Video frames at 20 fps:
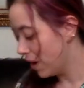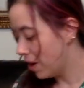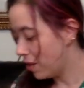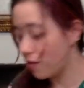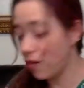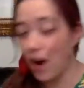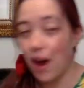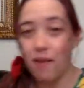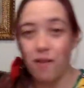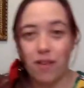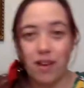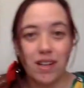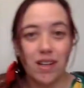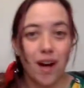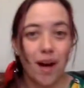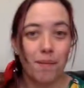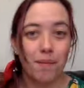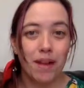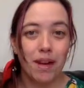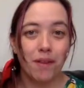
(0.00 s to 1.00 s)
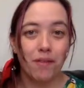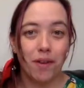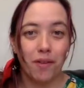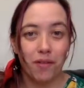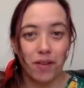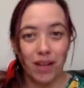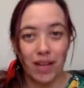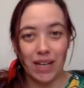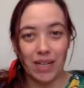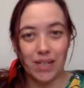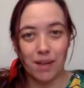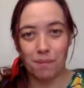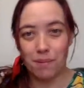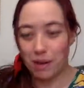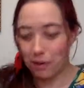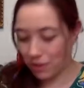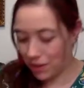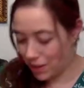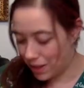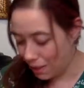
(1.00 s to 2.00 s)
For every time that I've ever like dumped
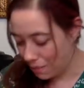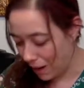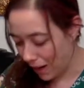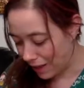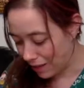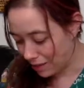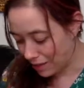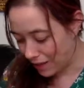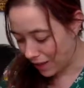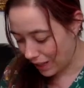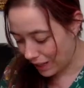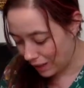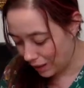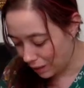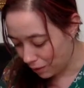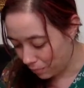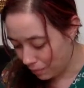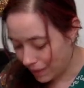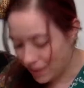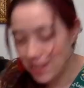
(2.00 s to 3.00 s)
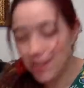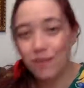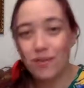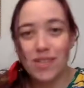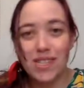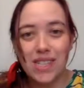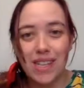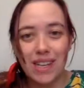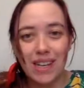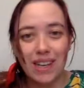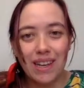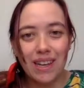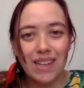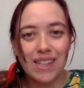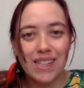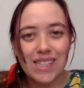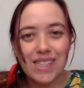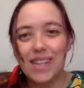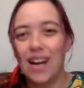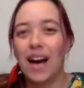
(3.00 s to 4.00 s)
out the tea bag, there's like little bits of tea
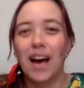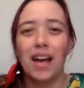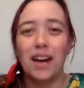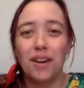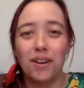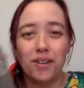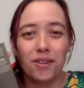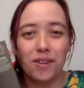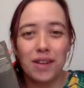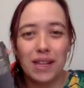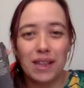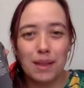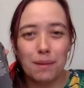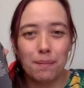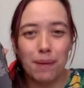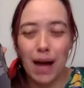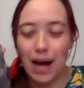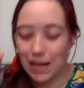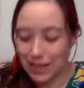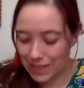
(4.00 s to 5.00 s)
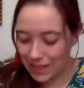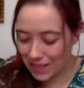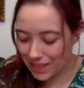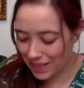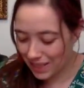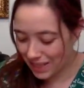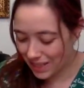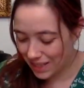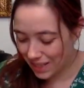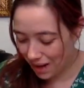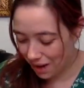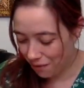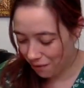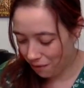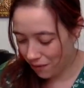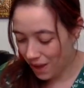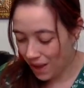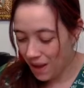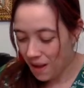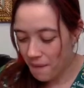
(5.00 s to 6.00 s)
inside underneath the boxes and stuff.